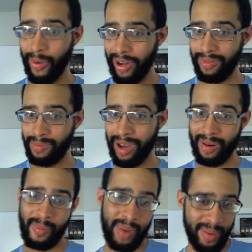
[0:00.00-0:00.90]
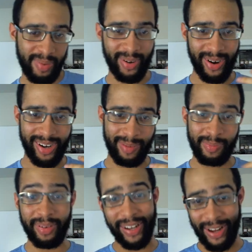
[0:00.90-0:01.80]
or even better, people are going to
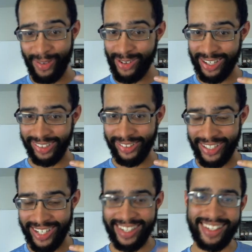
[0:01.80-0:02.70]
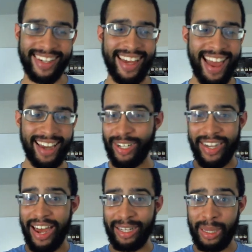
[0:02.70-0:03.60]
bring you solutions
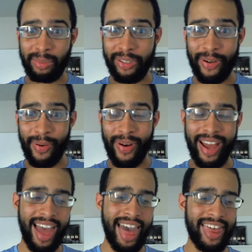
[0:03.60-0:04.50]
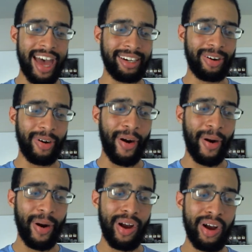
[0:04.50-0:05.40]
just out of the blue that
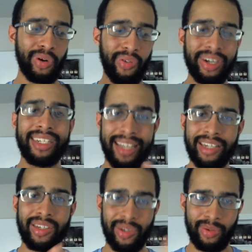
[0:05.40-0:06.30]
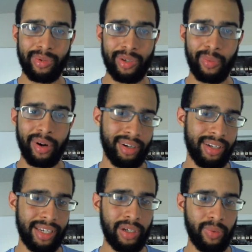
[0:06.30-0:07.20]
are going to get you to where it
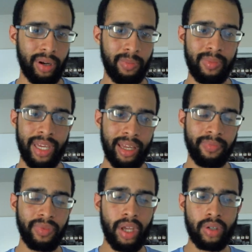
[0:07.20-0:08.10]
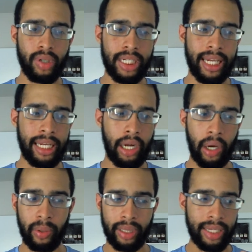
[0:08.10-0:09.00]
is that you want to be. So it's like,
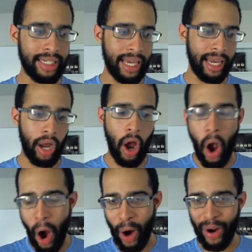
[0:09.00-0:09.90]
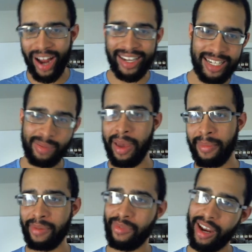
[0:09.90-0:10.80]
let's say, oh, I need to
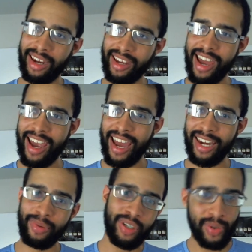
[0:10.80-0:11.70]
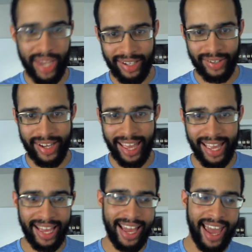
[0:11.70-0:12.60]
pay my rent and it was due
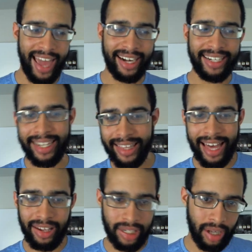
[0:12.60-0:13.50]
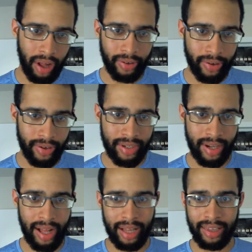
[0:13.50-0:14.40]
yesterday and I need
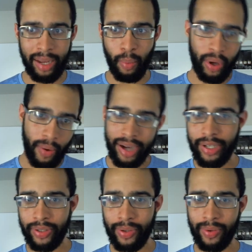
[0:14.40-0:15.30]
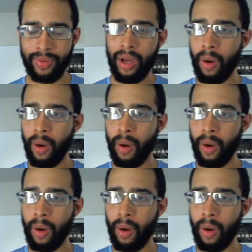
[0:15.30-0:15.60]
$1,000. Like, what do I do?